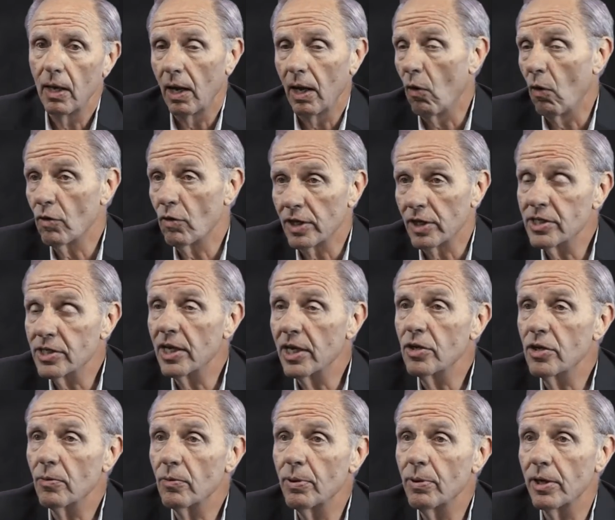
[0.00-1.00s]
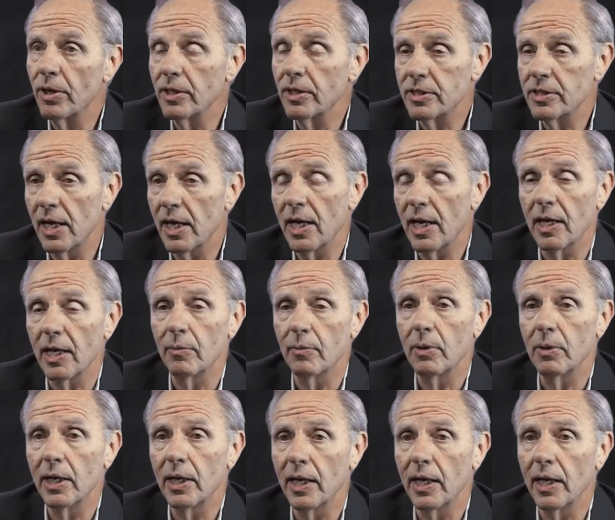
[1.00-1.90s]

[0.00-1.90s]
over a 10-year period of time,